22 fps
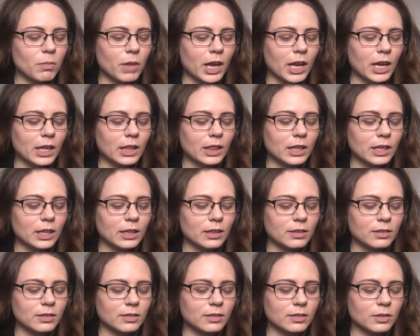make
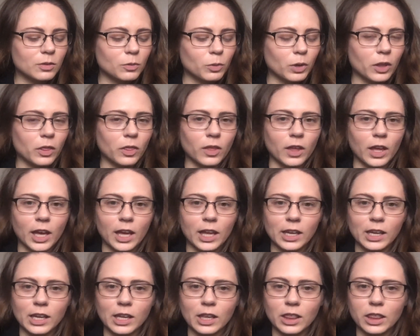this with
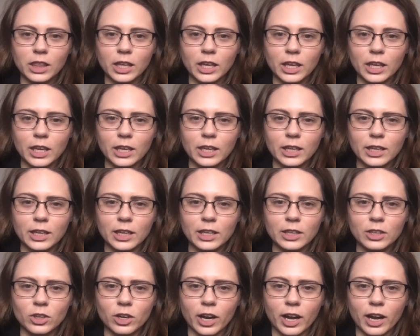anything
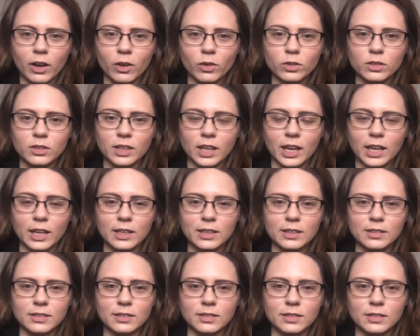in your house that
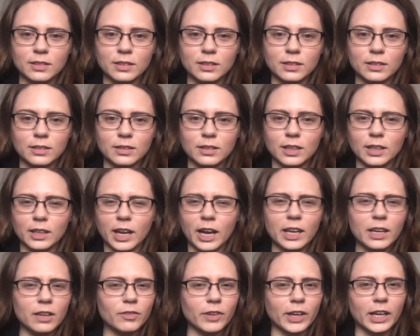is
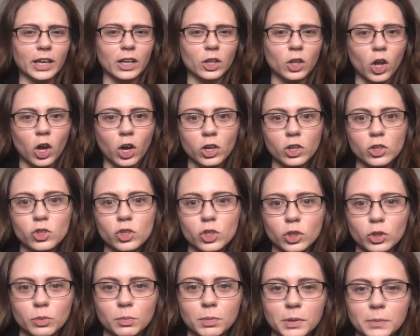kind of like a long
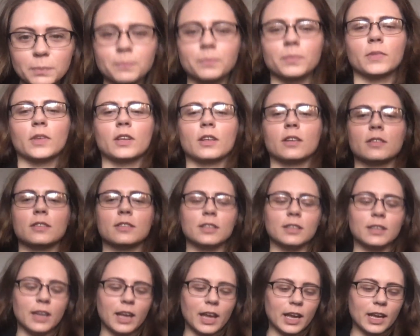tube.
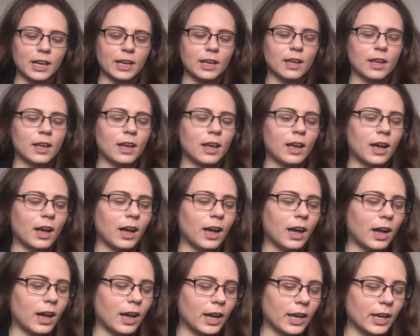Today,
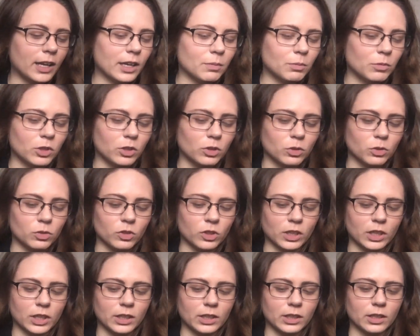I am
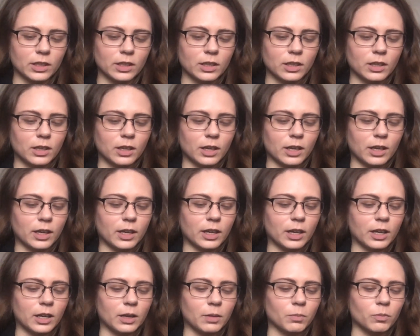using
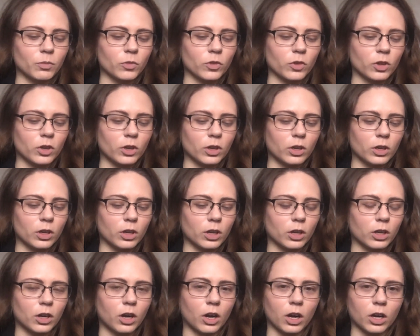the
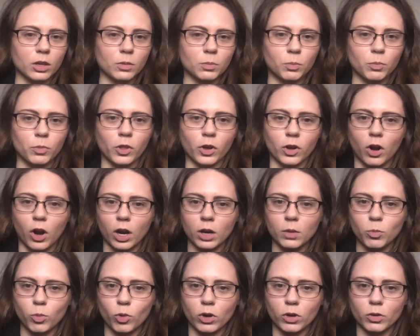
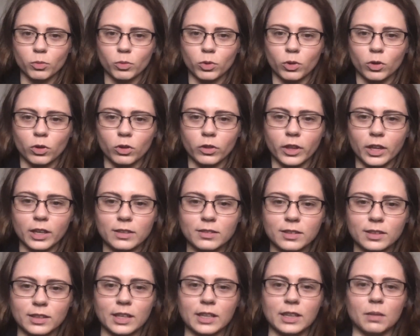cardboard roll
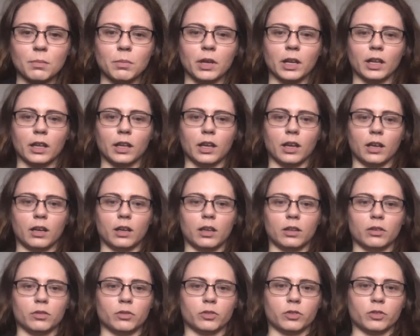that's in the middle
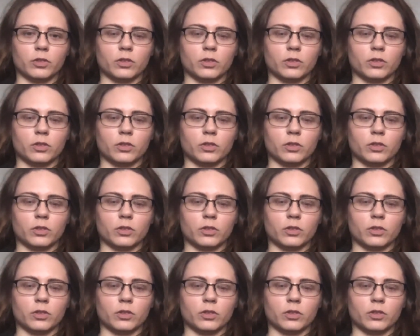of